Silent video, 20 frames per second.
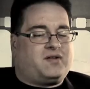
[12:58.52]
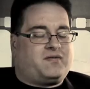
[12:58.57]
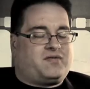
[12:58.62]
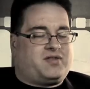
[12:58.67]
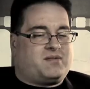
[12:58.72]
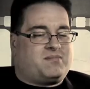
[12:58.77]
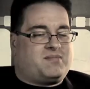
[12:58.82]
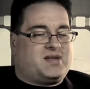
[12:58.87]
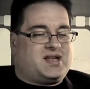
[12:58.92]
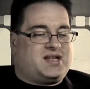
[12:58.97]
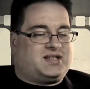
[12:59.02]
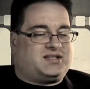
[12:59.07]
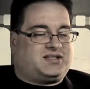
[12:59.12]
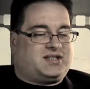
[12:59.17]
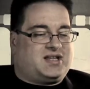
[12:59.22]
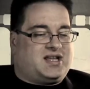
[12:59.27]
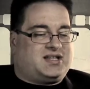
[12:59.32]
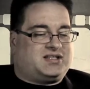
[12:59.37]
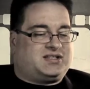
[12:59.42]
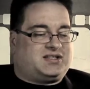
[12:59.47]
of them
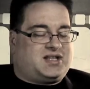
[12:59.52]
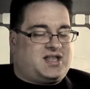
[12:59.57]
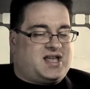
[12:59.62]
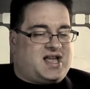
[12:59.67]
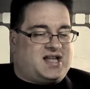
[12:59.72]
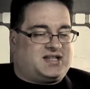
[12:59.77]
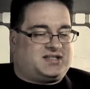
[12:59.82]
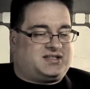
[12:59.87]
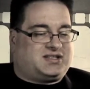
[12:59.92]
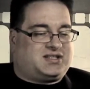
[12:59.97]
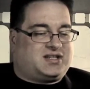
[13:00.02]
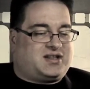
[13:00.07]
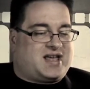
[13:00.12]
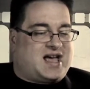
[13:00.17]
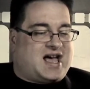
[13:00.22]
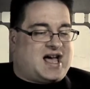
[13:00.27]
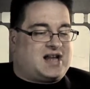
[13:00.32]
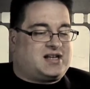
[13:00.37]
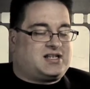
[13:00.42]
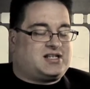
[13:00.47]
is this,
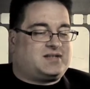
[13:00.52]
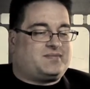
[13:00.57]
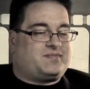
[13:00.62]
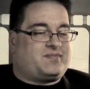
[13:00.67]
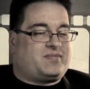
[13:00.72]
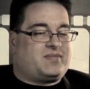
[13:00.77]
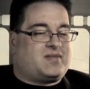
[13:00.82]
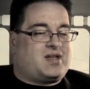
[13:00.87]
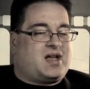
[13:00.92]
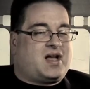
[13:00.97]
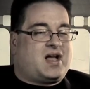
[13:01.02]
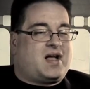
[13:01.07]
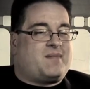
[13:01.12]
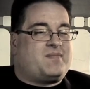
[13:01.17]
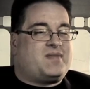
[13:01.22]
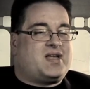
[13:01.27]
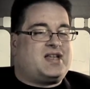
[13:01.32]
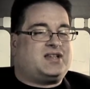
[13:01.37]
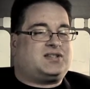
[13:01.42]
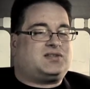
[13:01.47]
that
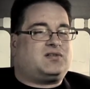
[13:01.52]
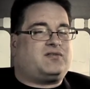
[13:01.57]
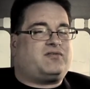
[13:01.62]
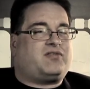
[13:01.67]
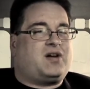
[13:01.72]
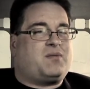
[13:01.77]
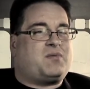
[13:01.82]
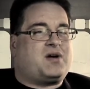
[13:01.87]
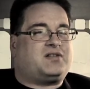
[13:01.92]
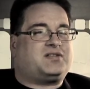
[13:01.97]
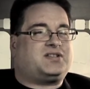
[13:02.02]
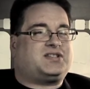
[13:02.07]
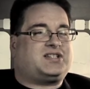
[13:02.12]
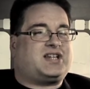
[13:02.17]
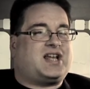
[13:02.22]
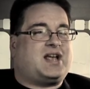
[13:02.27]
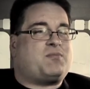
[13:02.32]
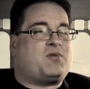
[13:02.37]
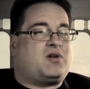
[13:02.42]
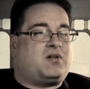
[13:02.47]
it's all very well to
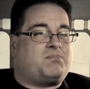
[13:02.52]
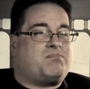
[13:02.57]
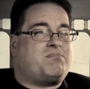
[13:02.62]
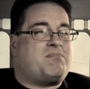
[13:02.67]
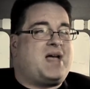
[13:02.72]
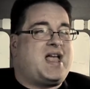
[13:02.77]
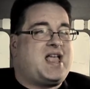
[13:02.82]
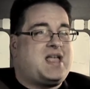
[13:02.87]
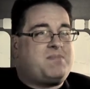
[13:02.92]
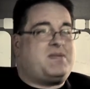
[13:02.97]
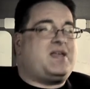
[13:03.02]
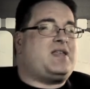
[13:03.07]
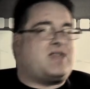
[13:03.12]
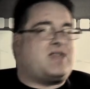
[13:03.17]
say, well, maybe